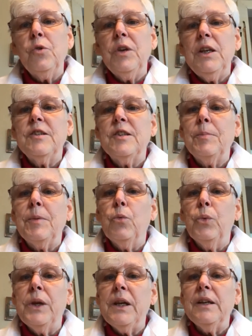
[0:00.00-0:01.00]
needs to be
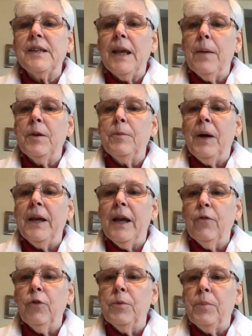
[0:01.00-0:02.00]
re-examined by
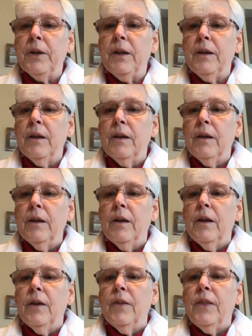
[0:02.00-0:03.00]
everybody.
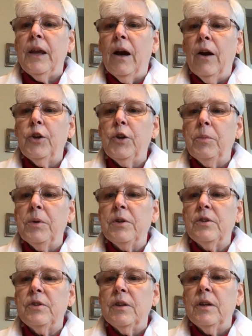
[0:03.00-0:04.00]
The
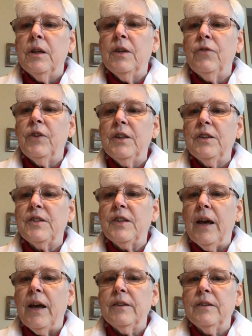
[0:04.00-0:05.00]
argument if it is
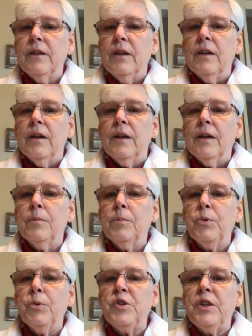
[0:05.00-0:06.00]
that, can
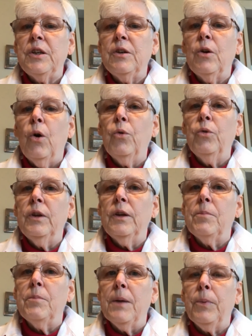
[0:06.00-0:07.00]
proceed
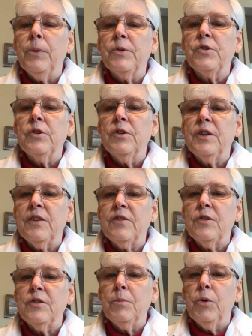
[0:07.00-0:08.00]
only by personal
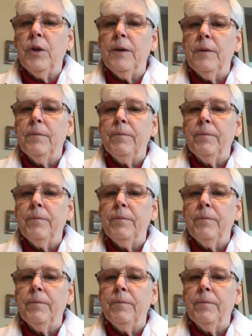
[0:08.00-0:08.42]
testimony.